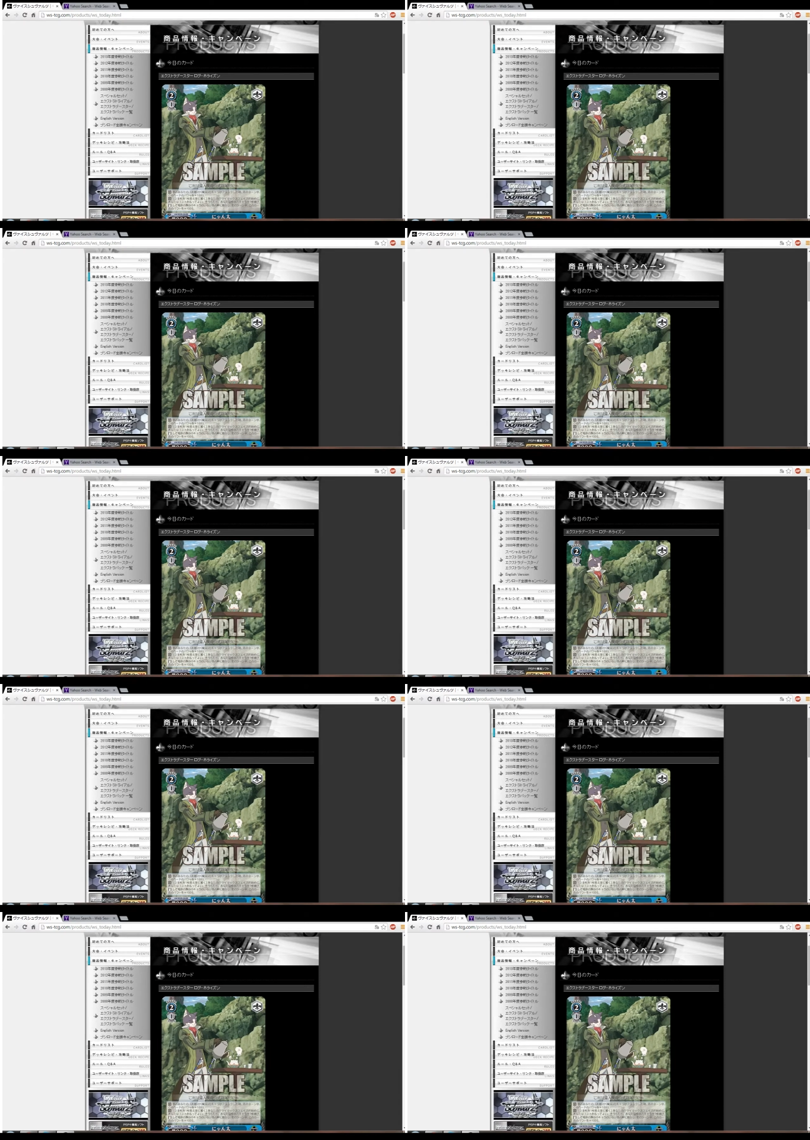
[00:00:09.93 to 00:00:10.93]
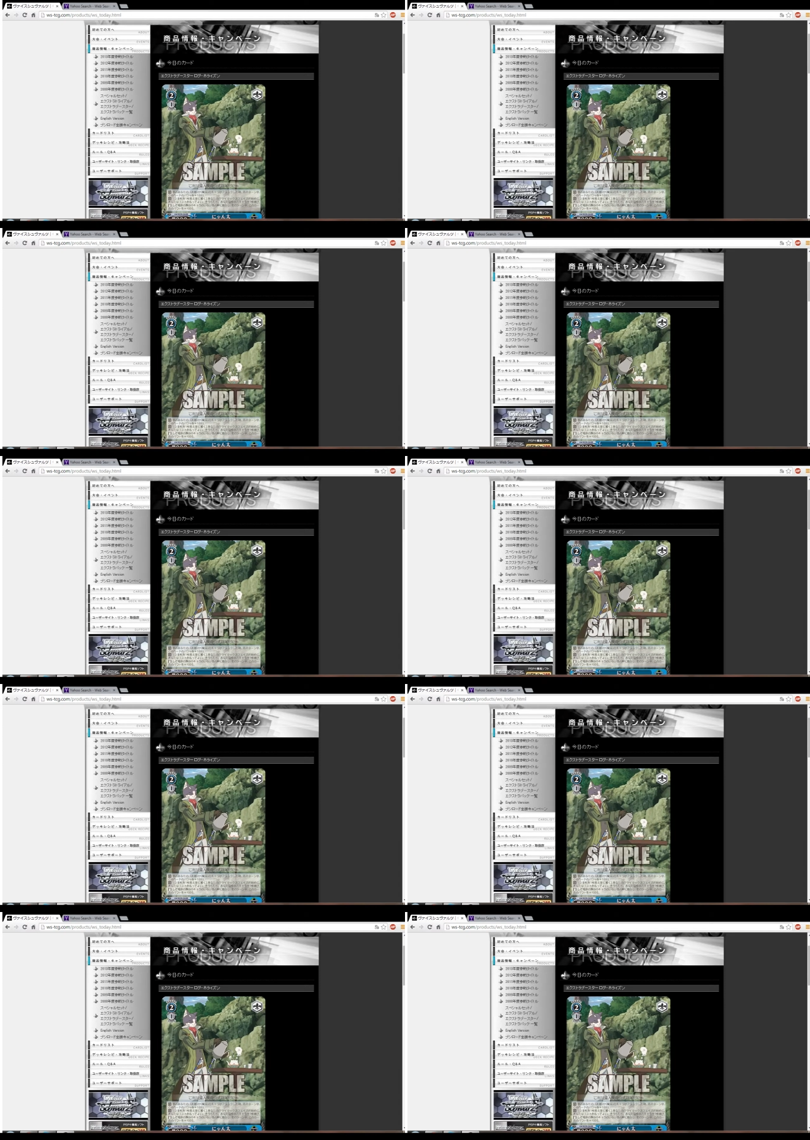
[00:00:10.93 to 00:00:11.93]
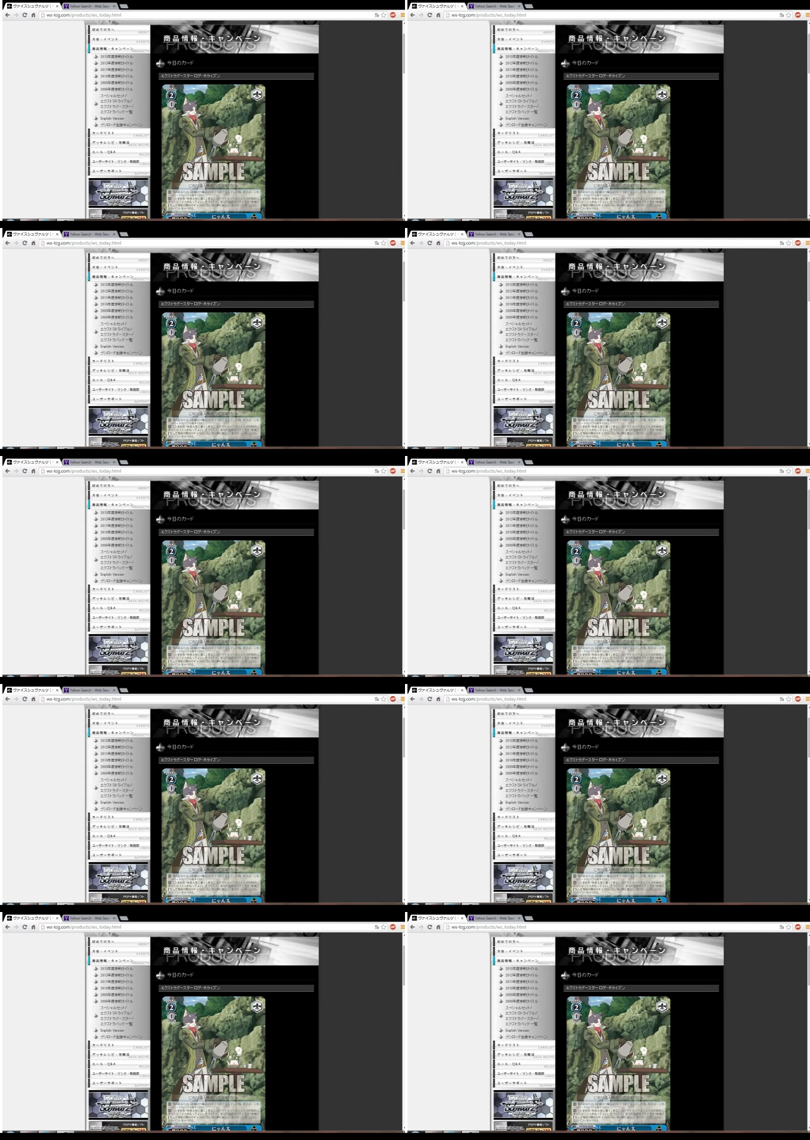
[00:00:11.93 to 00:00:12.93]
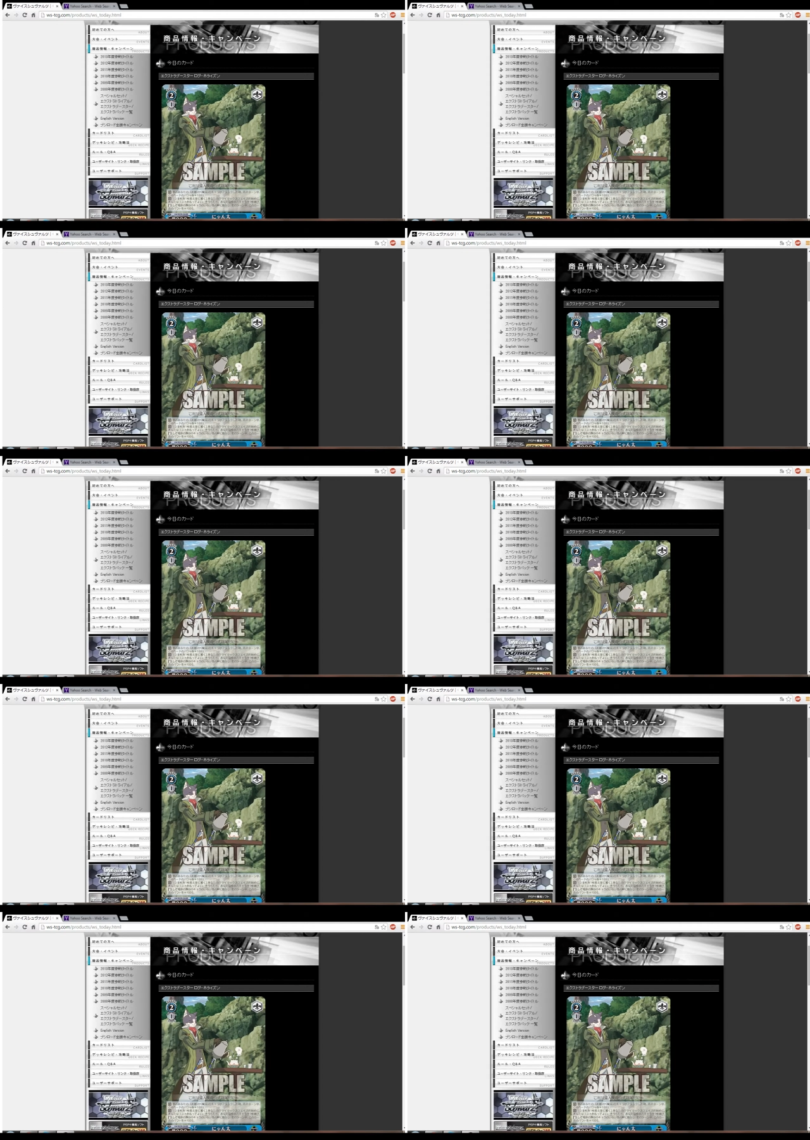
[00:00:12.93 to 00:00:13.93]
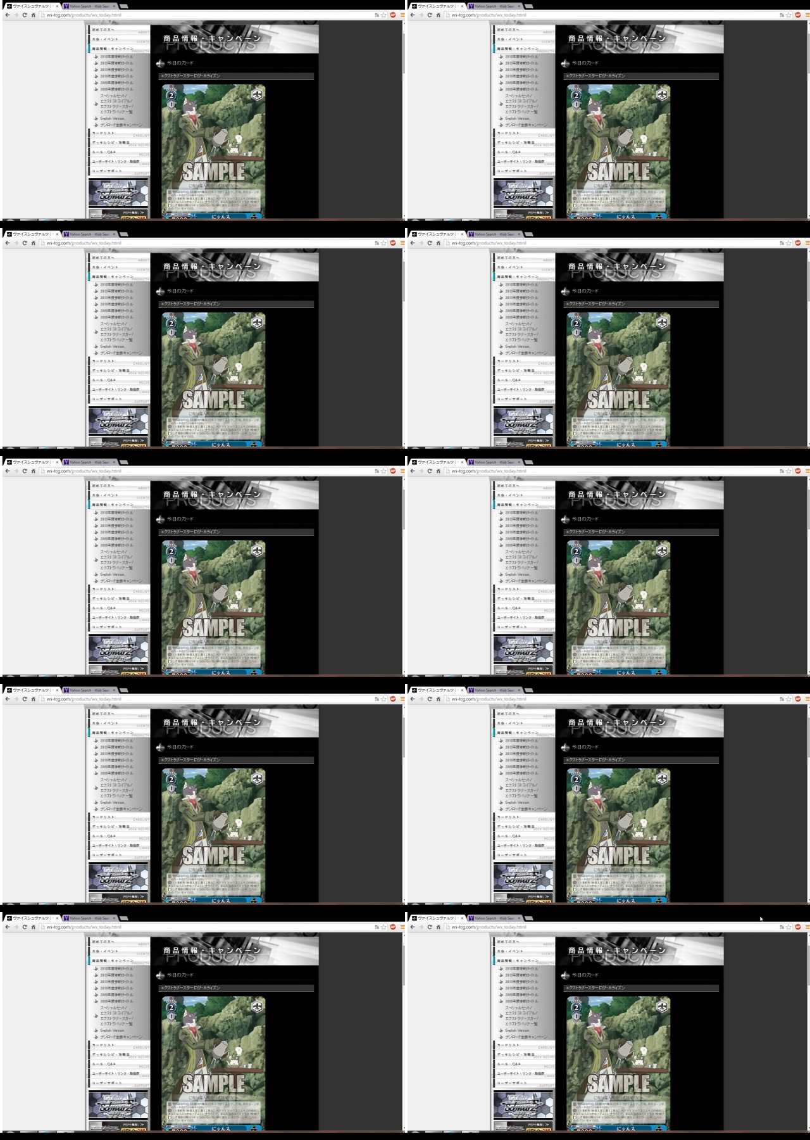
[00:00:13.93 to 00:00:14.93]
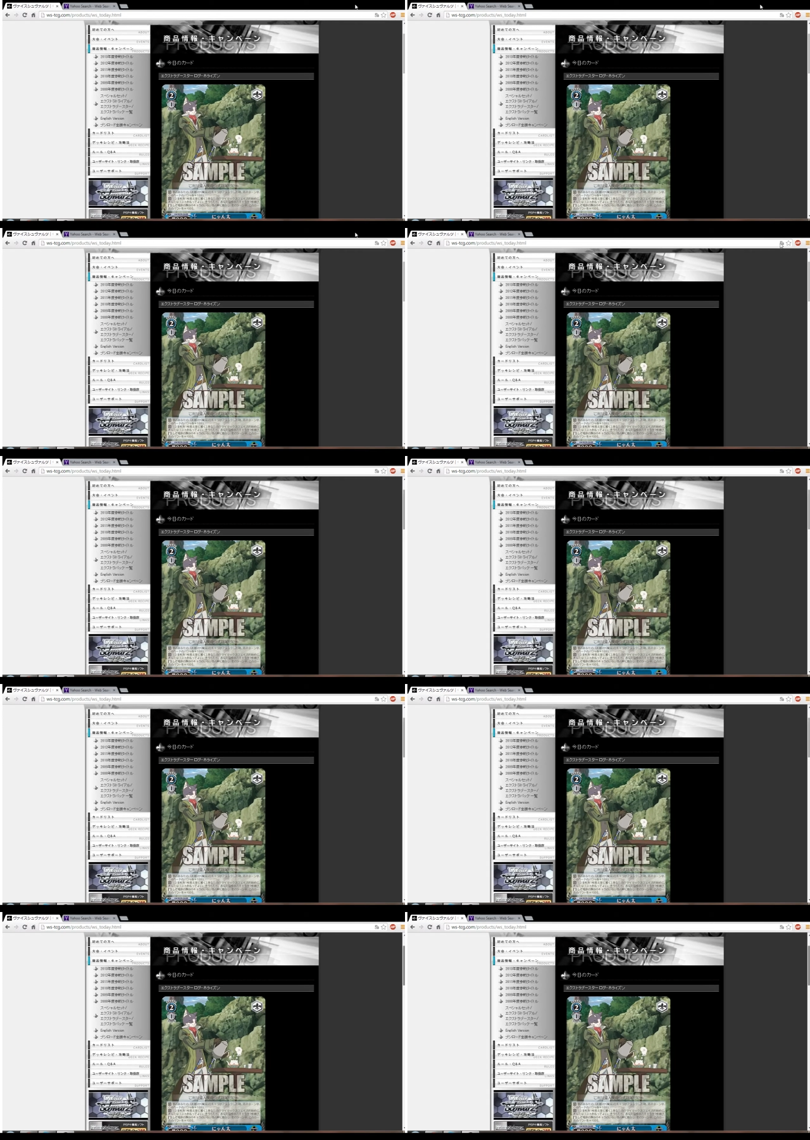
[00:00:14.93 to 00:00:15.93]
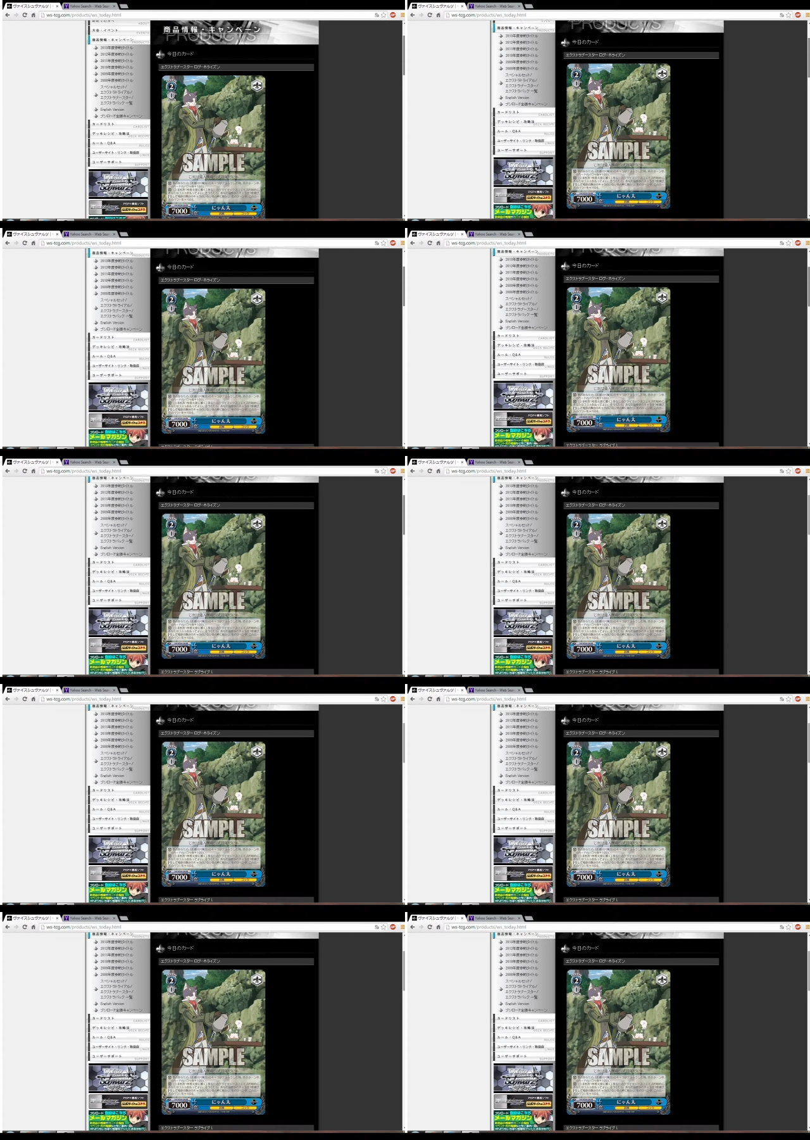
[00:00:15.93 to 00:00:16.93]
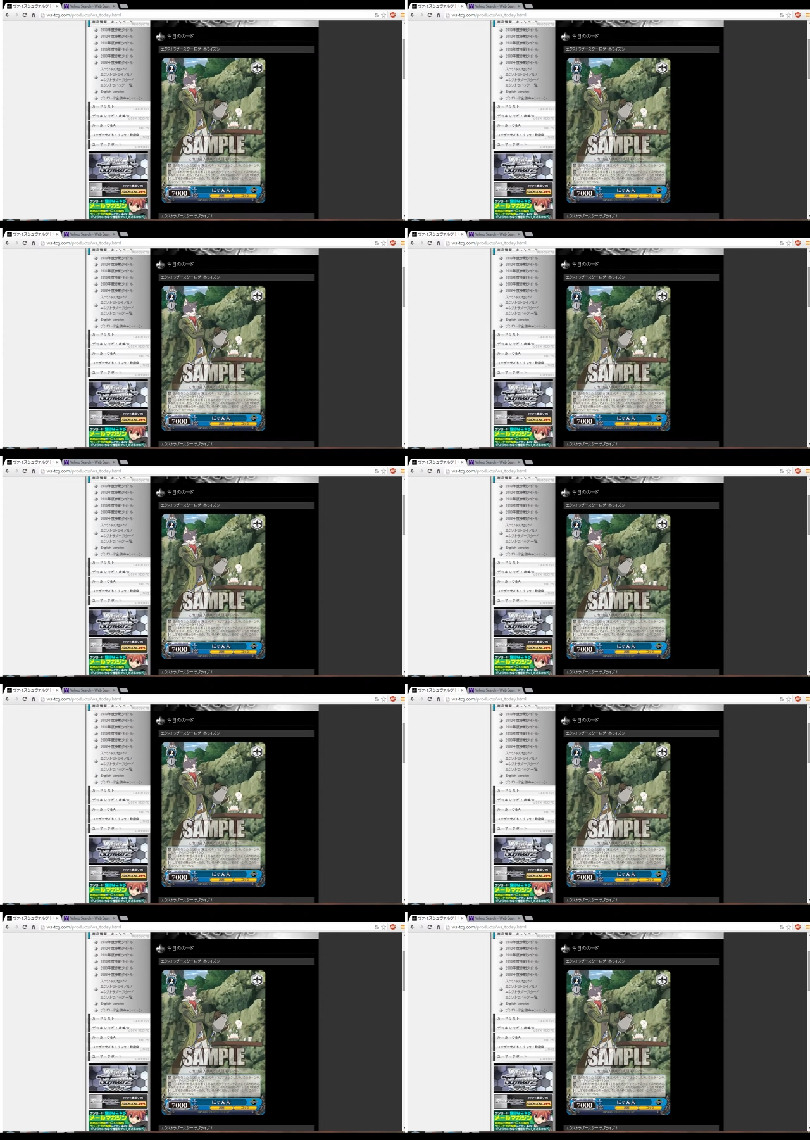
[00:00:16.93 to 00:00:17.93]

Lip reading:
(no speaker visible)